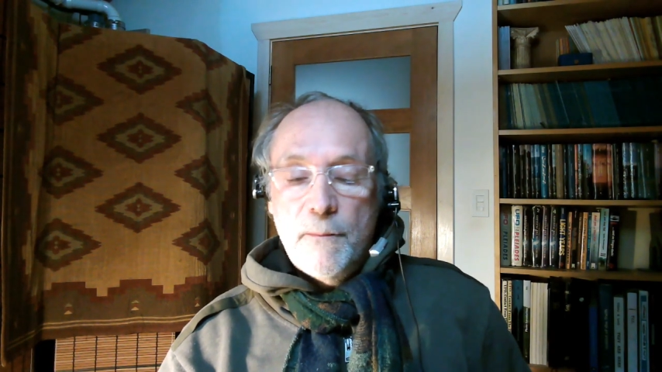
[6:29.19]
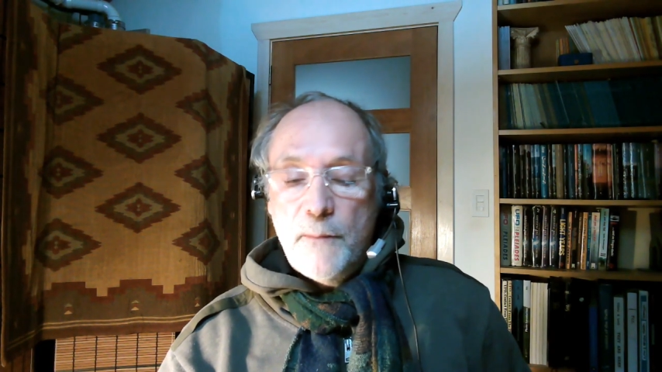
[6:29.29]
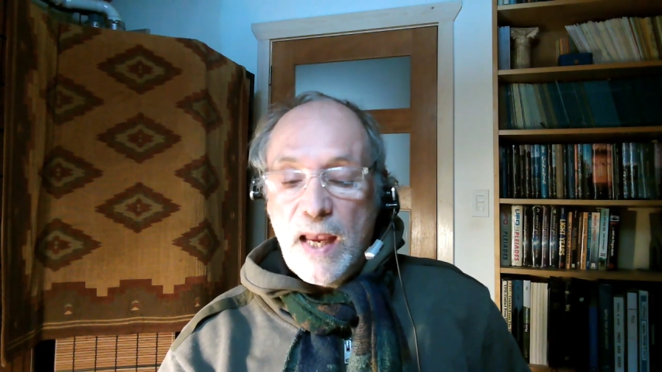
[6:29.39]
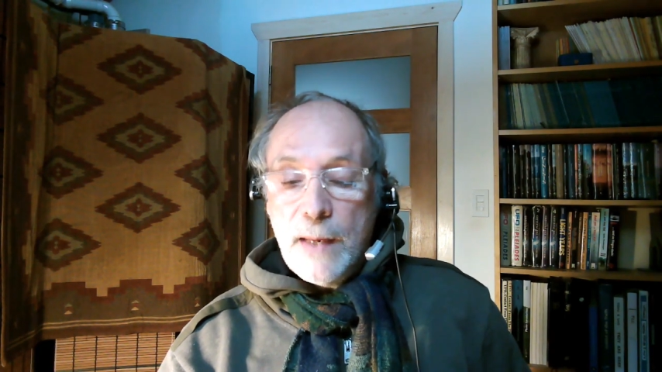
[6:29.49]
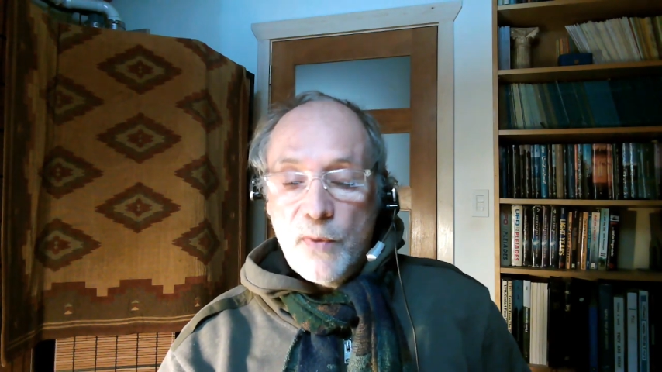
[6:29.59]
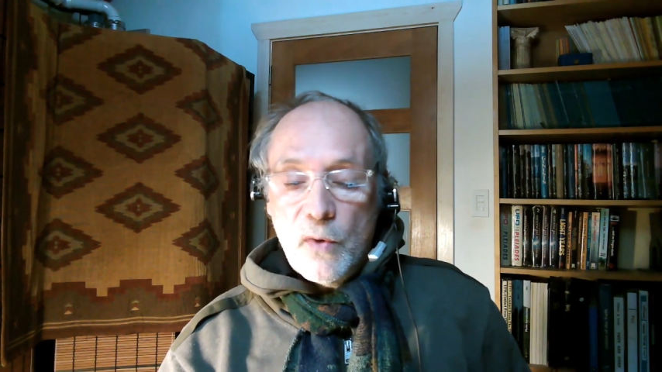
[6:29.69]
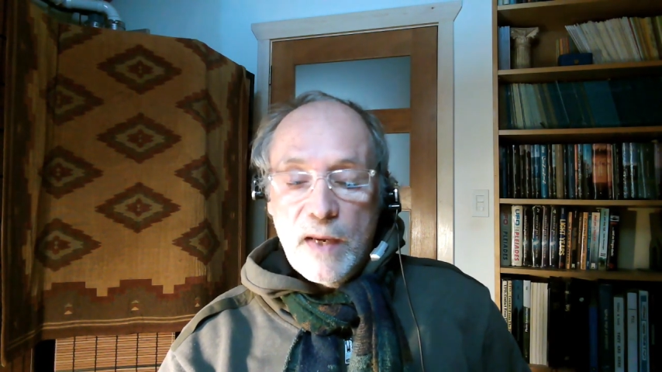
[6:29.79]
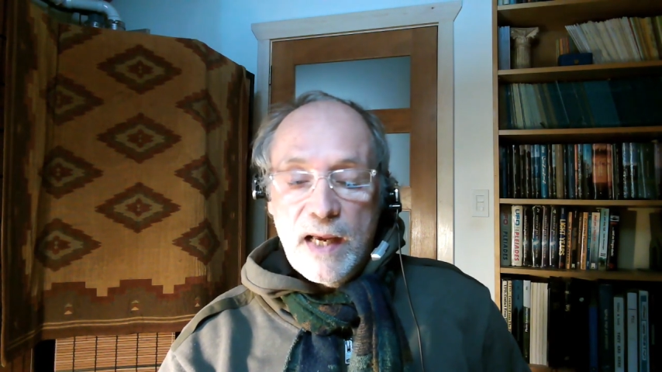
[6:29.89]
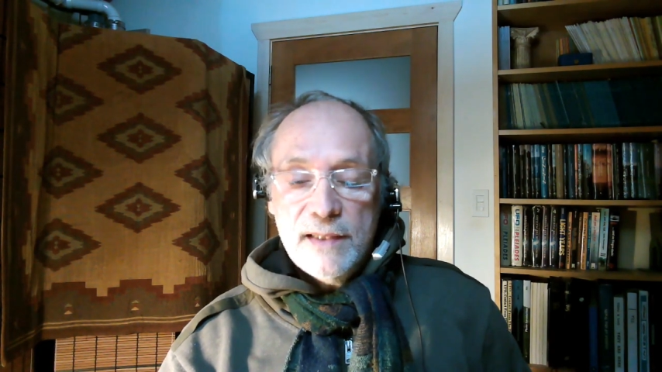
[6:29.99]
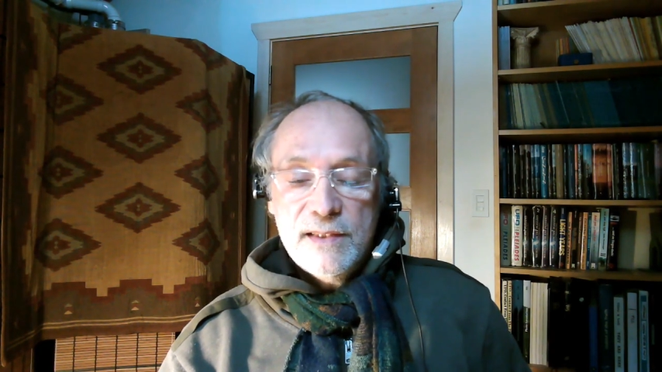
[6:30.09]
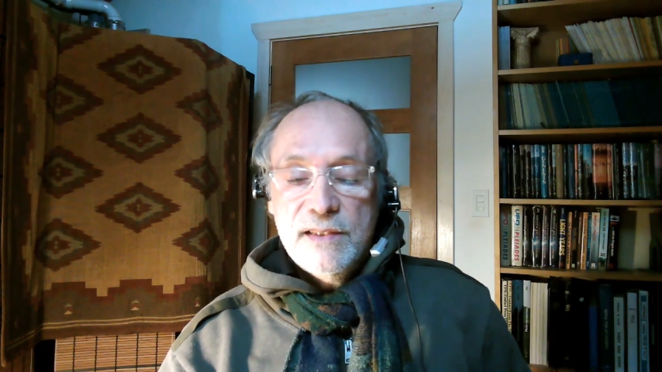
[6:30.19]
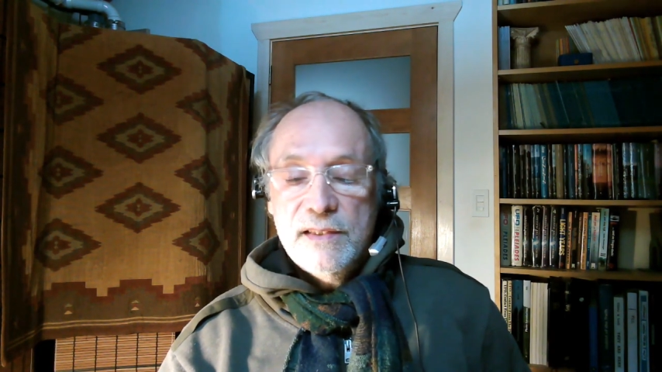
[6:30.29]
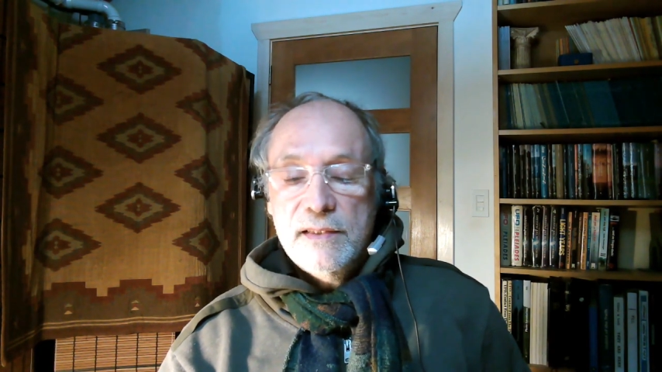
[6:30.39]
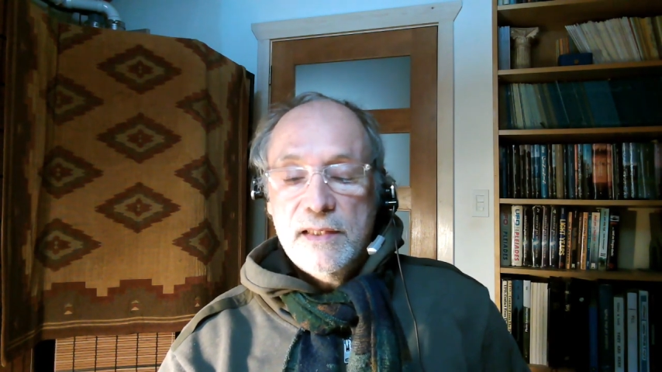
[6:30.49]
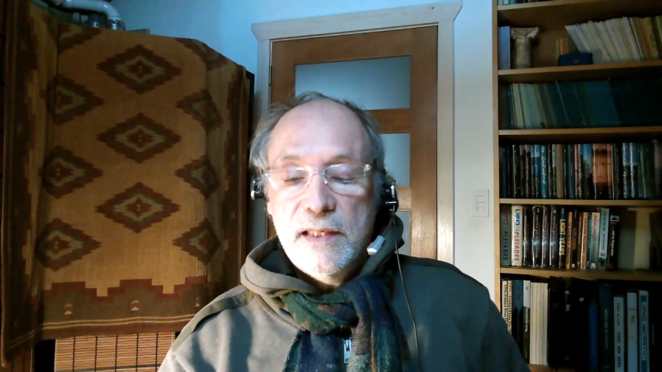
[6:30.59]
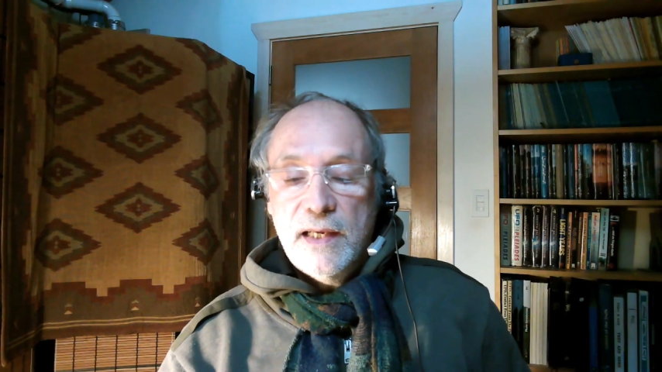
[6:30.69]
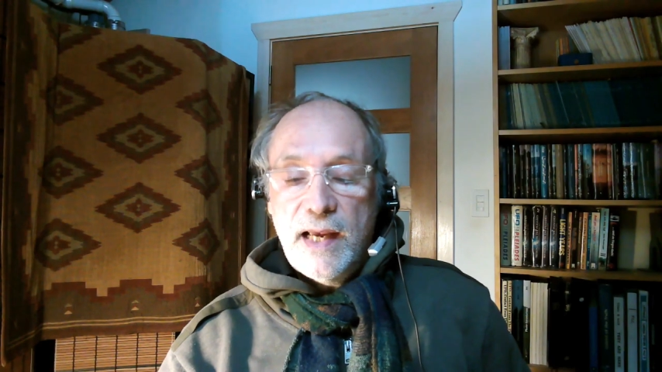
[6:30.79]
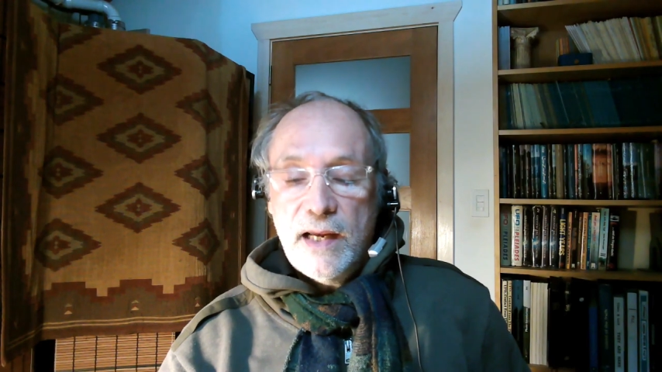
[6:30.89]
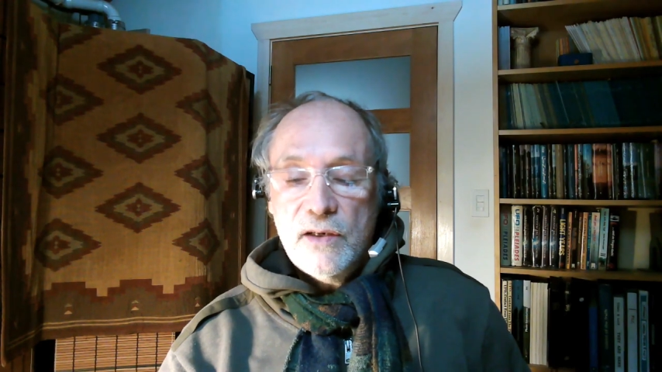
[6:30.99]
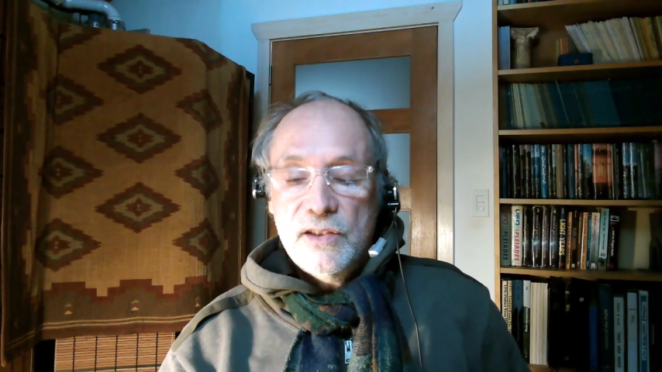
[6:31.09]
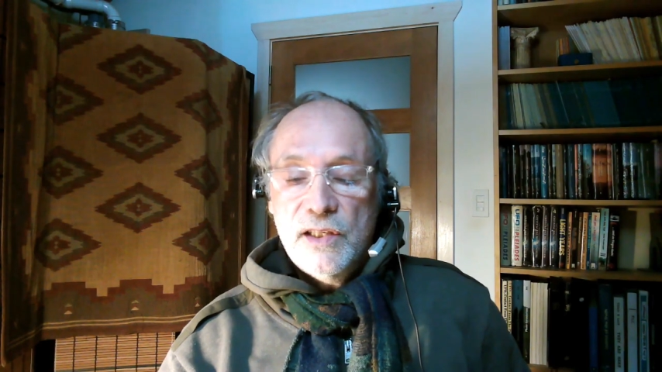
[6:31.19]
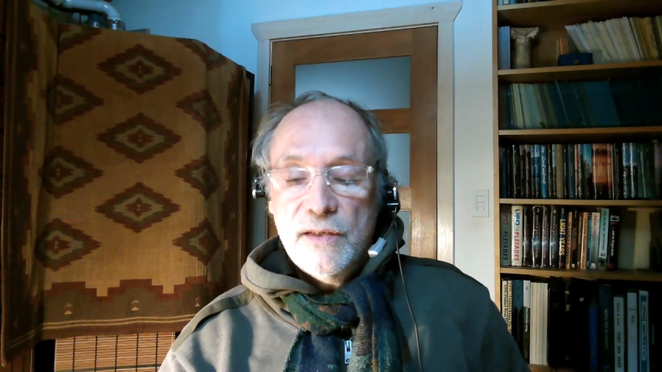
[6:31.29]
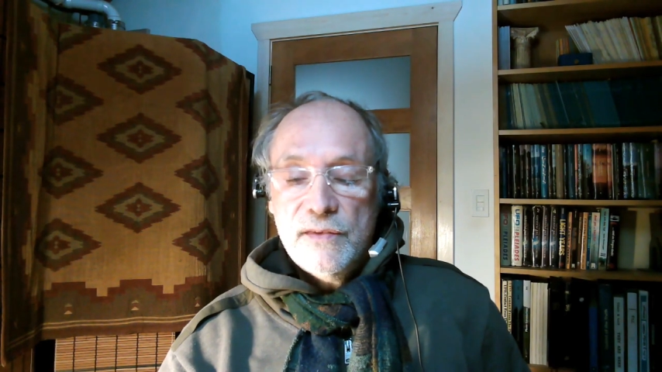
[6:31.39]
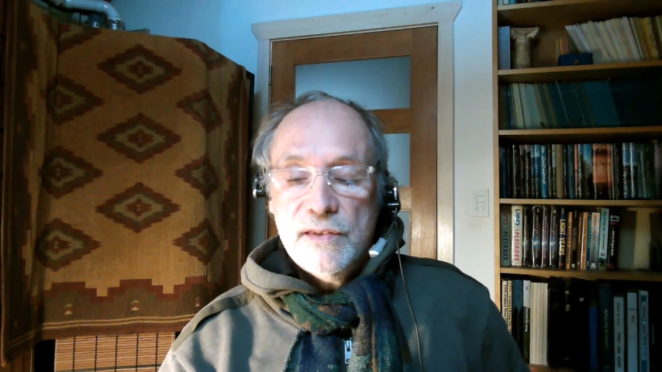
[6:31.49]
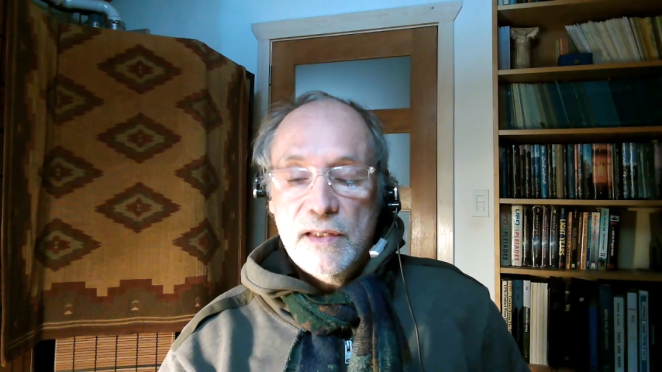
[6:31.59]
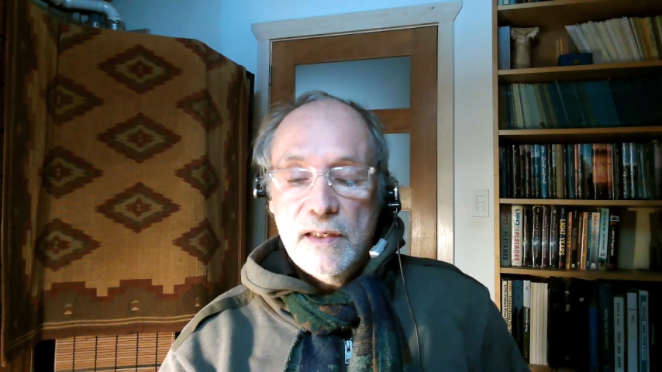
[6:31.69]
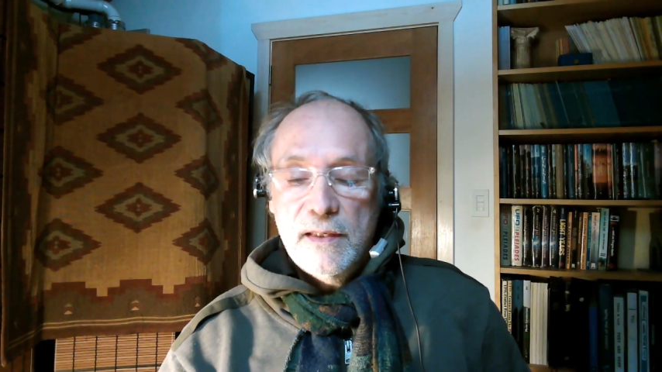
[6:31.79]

paper masks, the handkerchiefs,